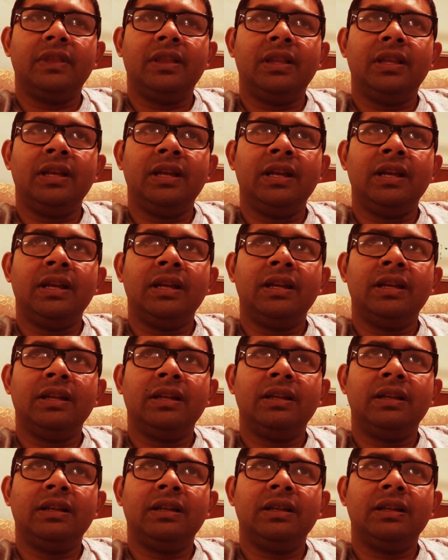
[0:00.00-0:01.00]
that
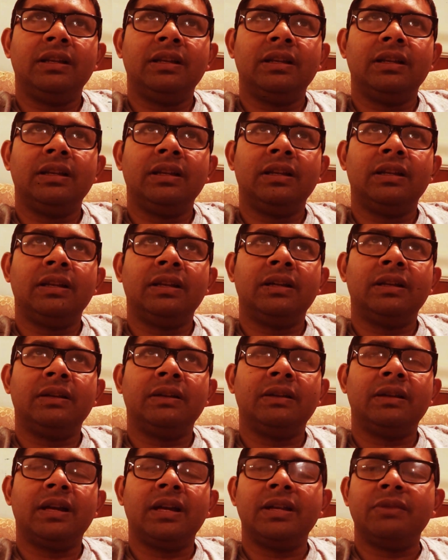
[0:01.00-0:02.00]

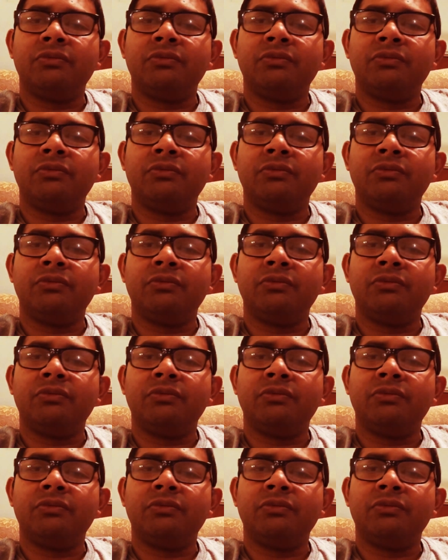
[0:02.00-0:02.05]
I